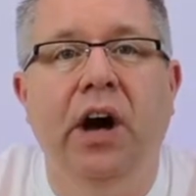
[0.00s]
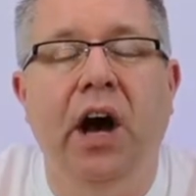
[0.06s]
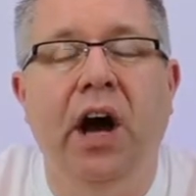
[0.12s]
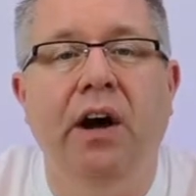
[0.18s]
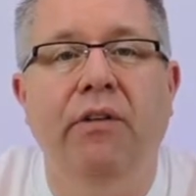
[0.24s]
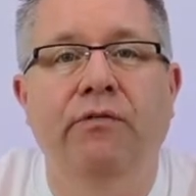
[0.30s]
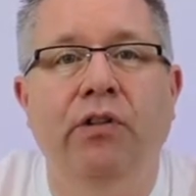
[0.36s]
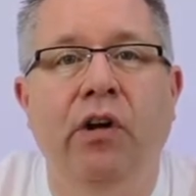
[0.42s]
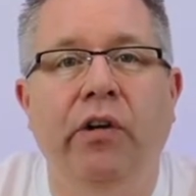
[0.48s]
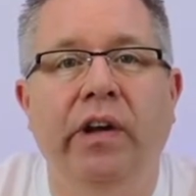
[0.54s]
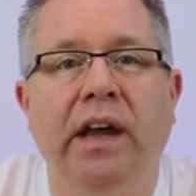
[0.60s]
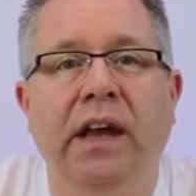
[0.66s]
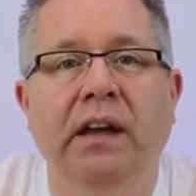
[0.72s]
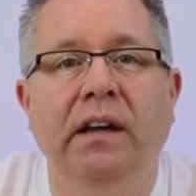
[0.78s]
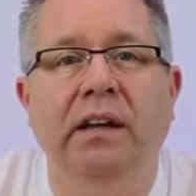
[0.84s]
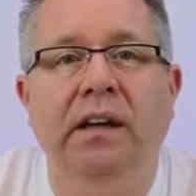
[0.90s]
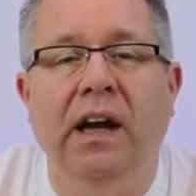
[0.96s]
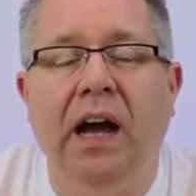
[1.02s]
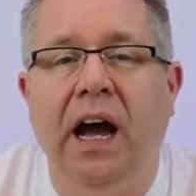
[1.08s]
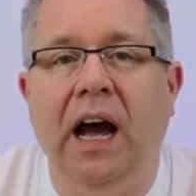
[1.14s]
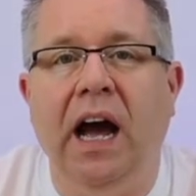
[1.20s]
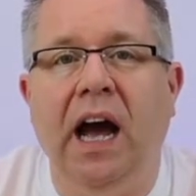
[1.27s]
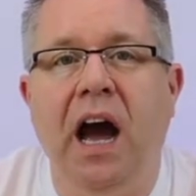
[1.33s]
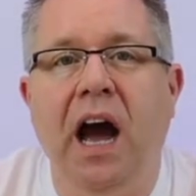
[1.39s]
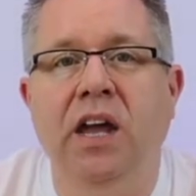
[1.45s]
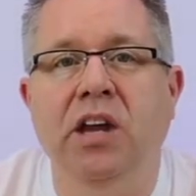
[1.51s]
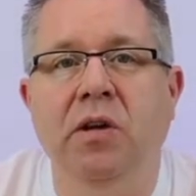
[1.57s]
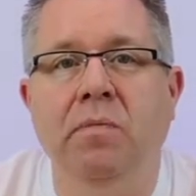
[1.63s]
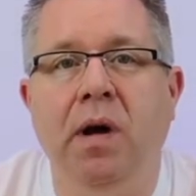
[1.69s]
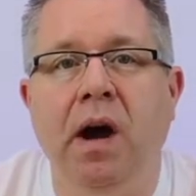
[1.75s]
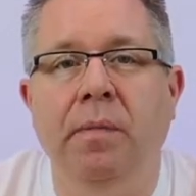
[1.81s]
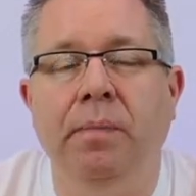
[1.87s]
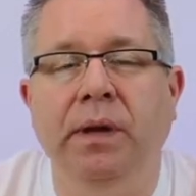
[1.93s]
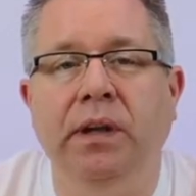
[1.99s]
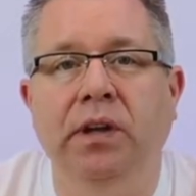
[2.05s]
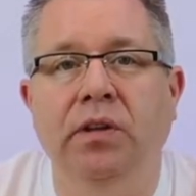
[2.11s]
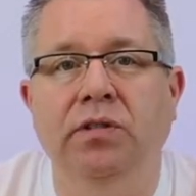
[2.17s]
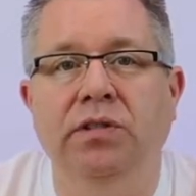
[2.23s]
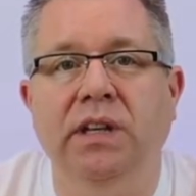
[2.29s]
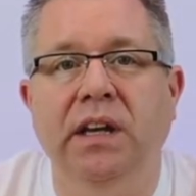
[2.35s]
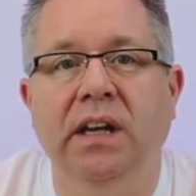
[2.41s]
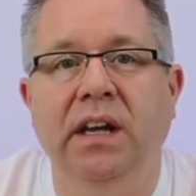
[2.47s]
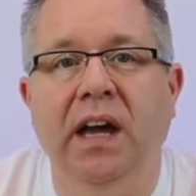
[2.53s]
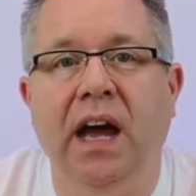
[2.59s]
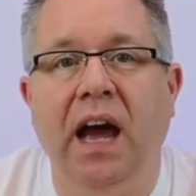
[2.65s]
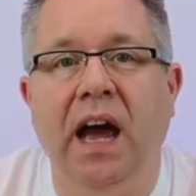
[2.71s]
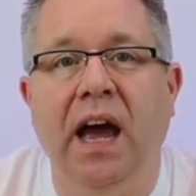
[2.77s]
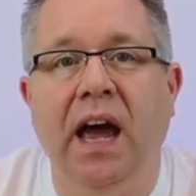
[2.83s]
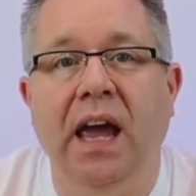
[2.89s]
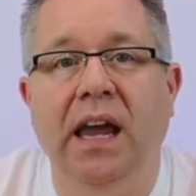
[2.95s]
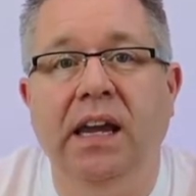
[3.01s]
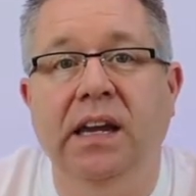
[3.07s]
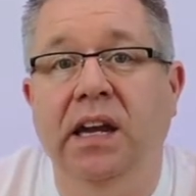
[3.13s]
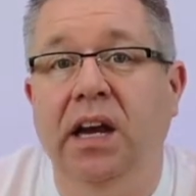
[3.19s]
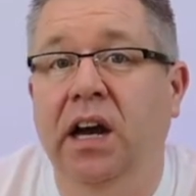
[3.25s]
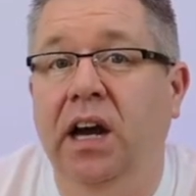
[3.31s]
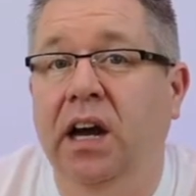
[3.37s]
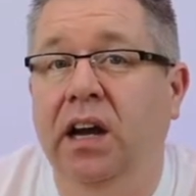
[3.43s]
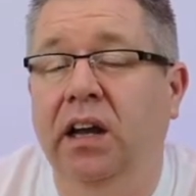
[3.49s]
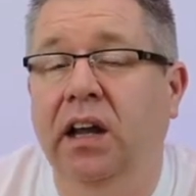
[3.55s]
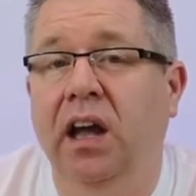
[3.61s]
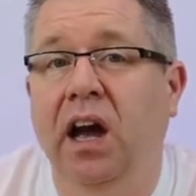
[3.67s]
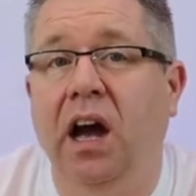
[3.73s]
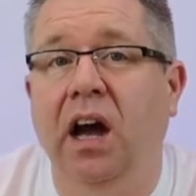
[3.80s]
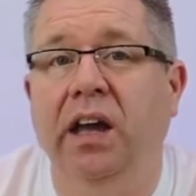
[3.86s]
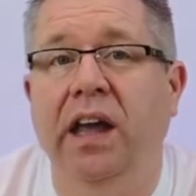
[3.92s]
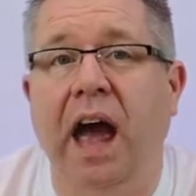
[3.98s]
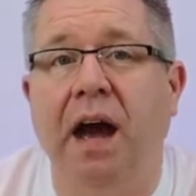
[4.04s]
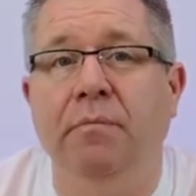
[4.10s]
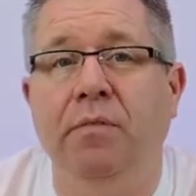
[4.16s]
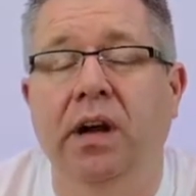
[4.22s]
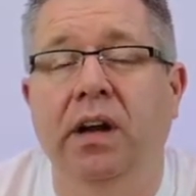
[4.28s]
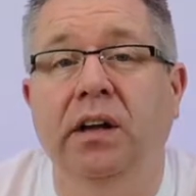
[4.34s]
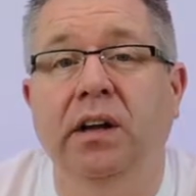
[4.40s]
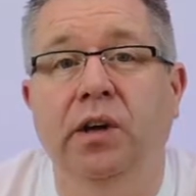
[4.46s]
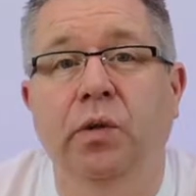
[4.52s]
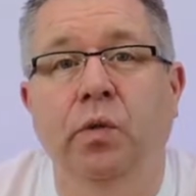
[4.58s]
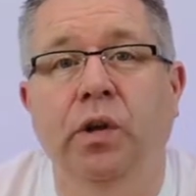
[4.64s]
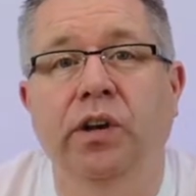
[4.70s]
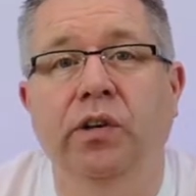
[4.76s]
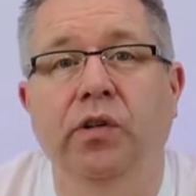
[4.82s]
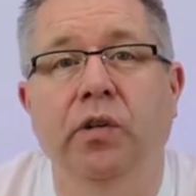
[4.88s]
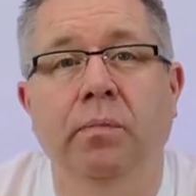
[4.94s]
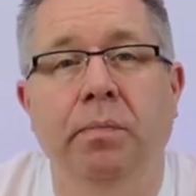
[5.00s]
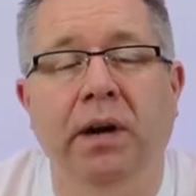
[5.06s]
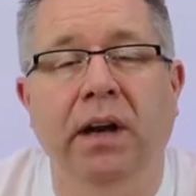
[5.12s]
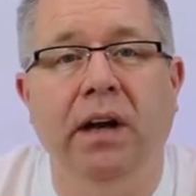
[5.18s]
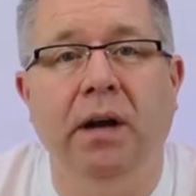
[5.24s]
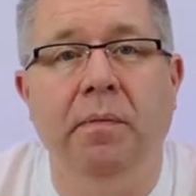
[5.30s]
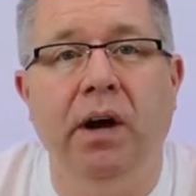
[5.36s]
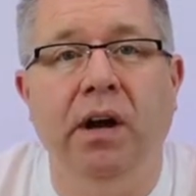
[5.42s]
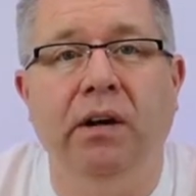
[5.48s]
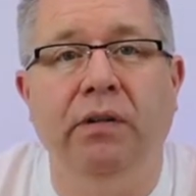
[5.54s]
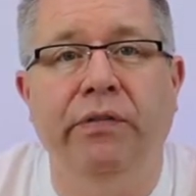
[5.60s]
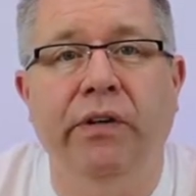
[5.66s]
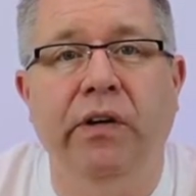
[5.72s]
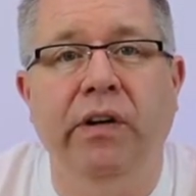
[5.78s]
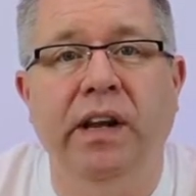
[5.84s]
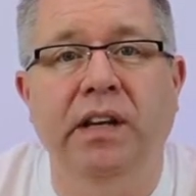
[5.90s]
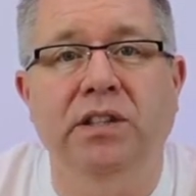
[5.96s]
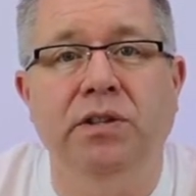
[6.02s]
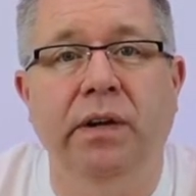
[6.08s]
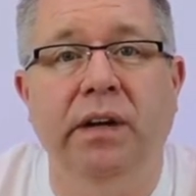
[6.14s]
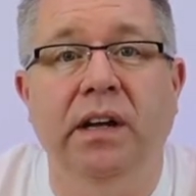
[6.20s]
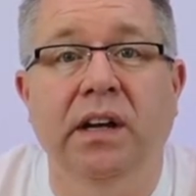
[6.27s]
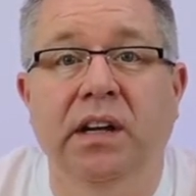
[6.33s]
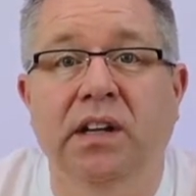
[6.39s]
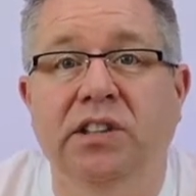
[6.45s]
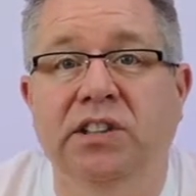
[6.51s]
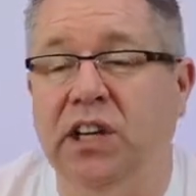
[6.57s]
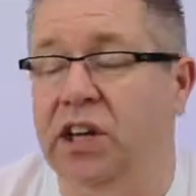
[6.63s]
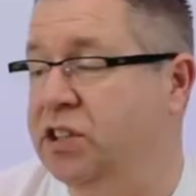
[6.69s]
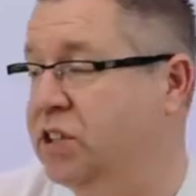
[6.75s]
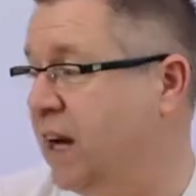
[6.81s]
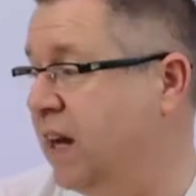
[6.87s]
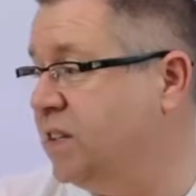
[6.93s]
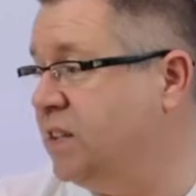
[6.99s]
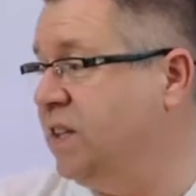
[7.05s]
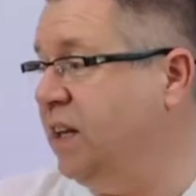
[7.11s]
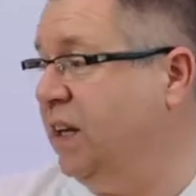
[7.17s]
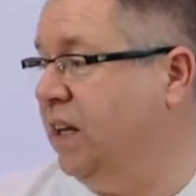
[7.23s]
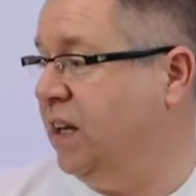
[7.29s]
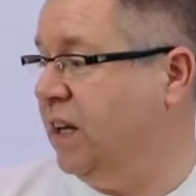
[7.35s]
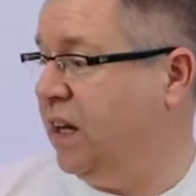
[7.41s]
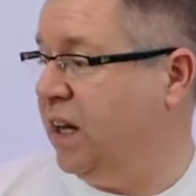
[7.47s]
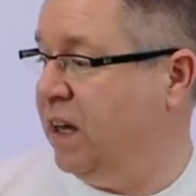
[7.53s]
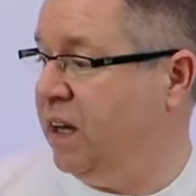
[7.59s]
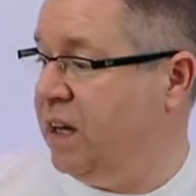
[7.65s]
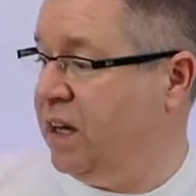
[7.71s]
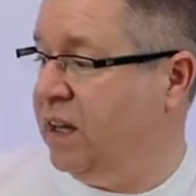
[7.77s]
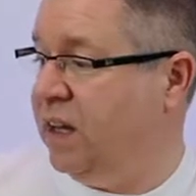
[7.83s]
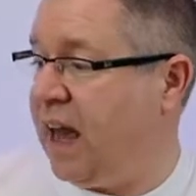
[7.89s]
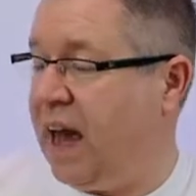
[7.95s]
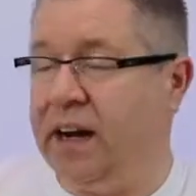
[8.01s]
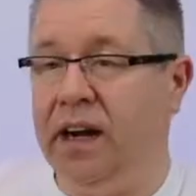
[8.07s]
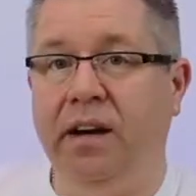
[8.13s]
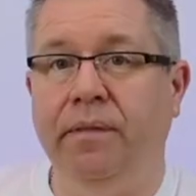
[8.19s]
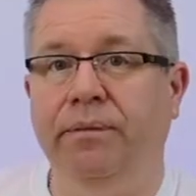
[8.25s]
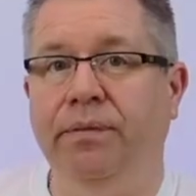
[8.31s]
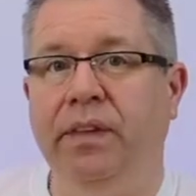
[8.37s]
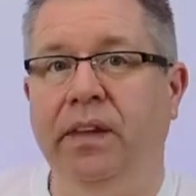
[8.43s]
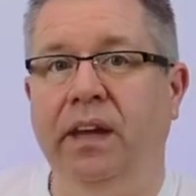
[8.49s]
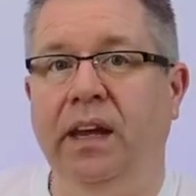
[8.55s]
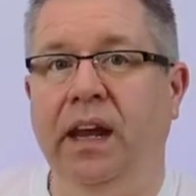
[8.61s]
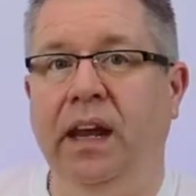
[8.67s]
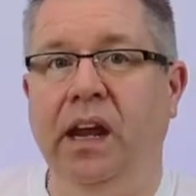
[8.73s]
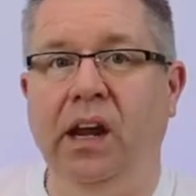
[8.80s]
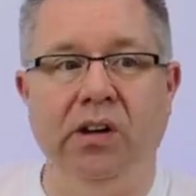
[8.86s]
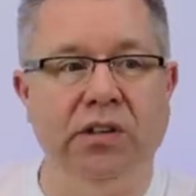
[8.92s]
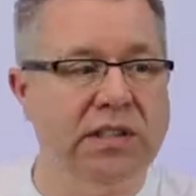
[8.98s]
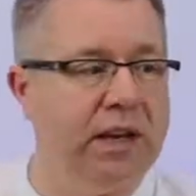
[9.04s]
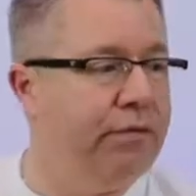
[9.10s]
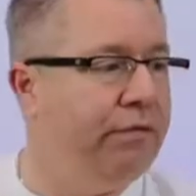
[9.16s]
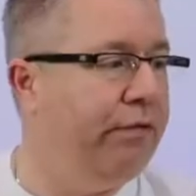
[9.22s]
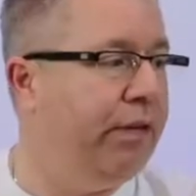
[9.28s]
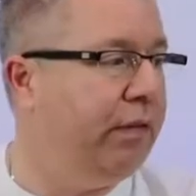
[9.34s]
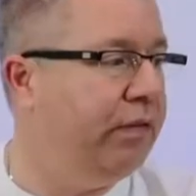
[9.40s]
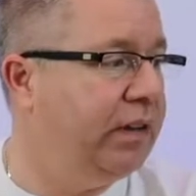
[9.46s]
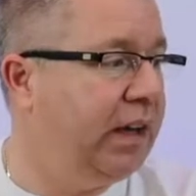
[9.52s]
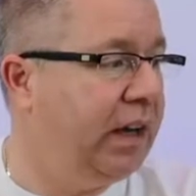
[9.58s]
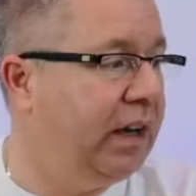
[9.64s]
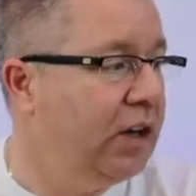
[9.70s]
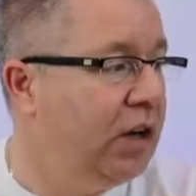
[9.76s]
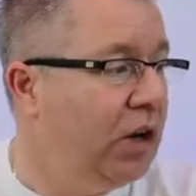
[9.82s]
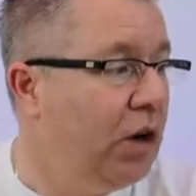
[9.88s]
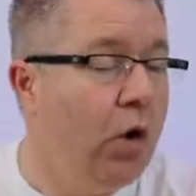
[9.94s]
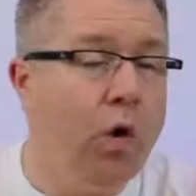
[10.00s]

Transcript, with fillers: uh, vlogging, uh, you might be using a, uh, a camera where you can plug a microphone into it, such as the uh, Canon E O S M fifty,